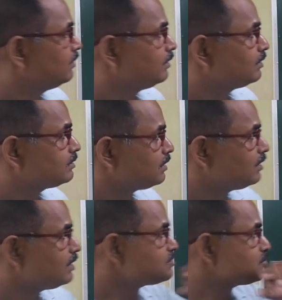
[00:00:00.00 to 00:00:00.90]
So in
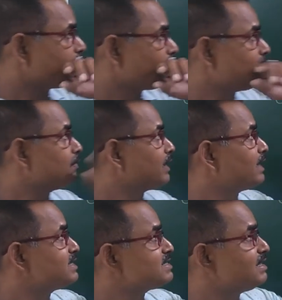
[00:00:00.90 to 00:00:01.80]
this way, we can
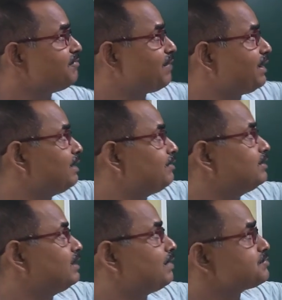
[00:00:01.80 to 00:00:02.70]
easily find out
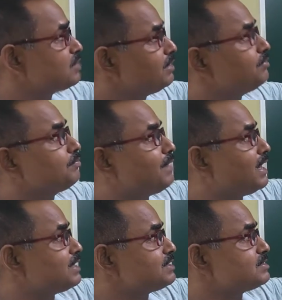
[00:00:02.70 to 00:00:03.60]
the absolute
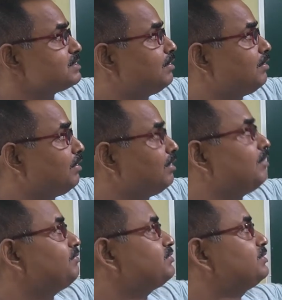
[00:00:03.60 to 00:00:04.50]
mass
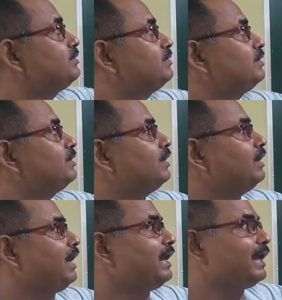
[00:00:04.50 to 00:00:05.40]
of
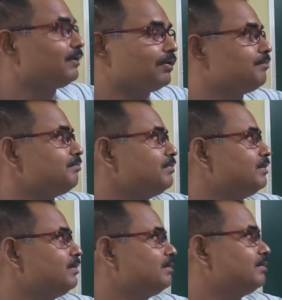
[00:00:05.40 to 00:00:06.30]
an atom
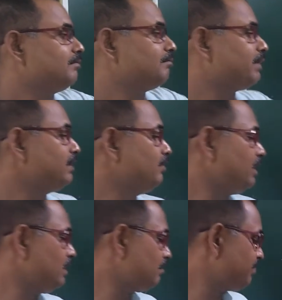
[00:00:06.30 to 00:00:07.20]
by knowing
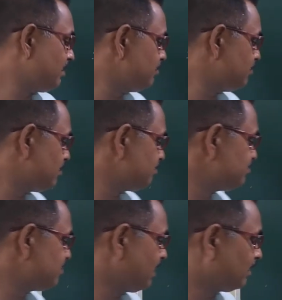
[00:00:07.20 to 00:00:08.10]
the value
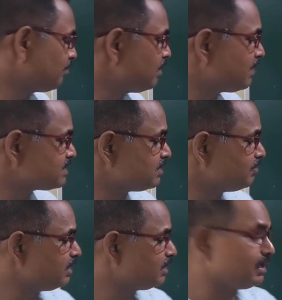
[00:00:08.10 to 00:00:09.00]
of atomic mass unit
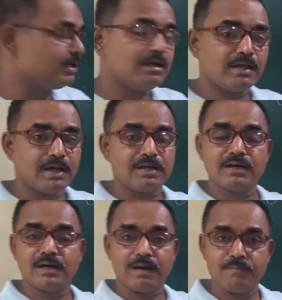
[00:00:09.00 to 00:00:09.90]
in either
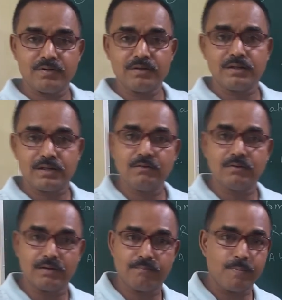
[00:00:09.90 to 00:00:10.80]
gram or kilogram.